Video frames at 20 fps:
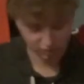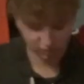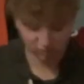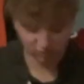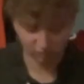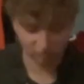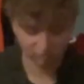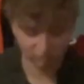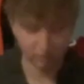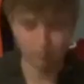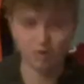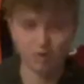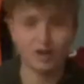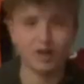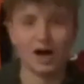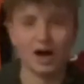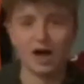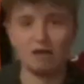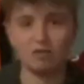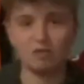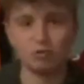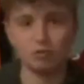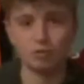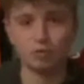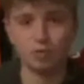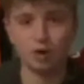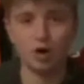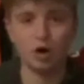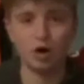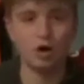it's playing high school
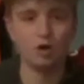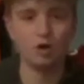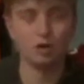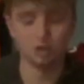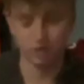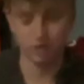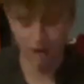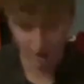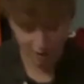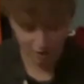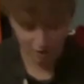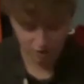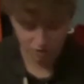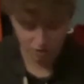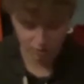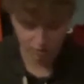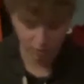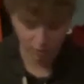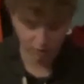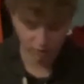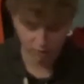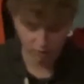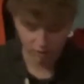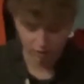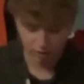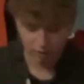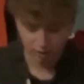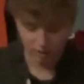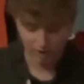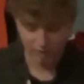ball, college
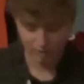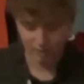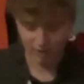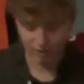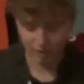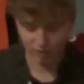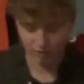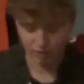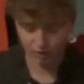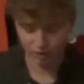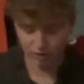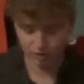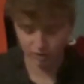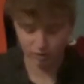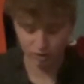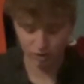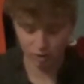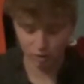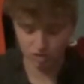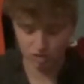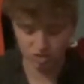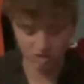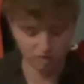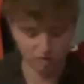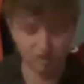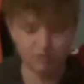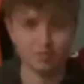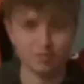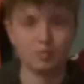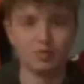ball at Maryland, coaching, or
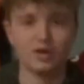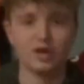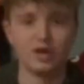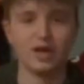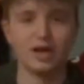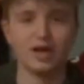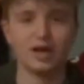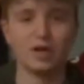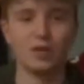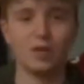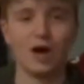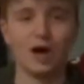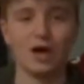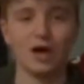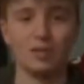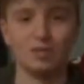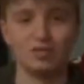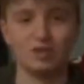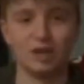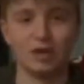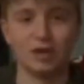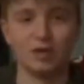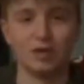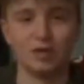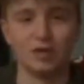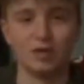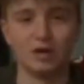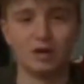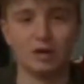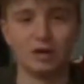even playing at a YMCA with
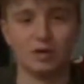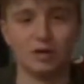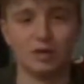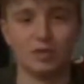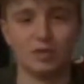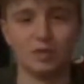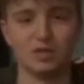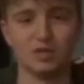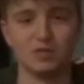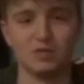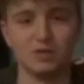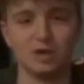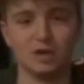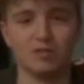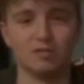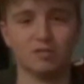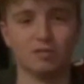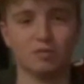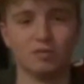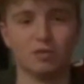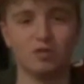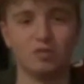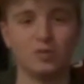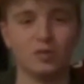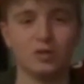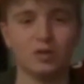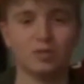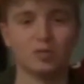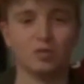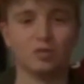a bunch of friends. What's
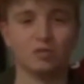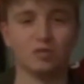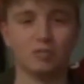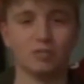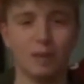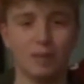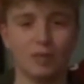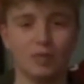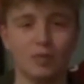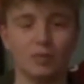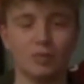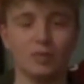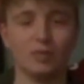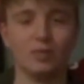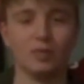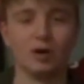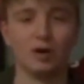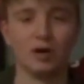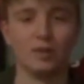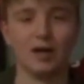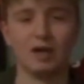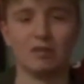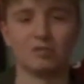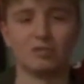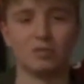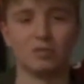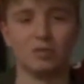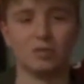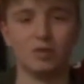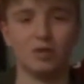been your most memorable part of
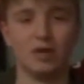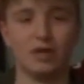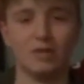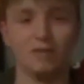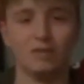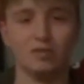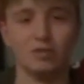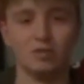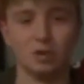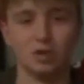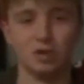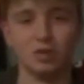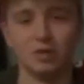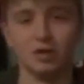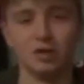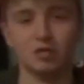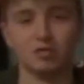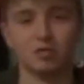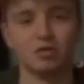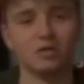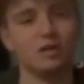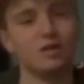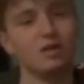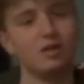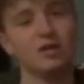basketball and what have you enjoyed the most?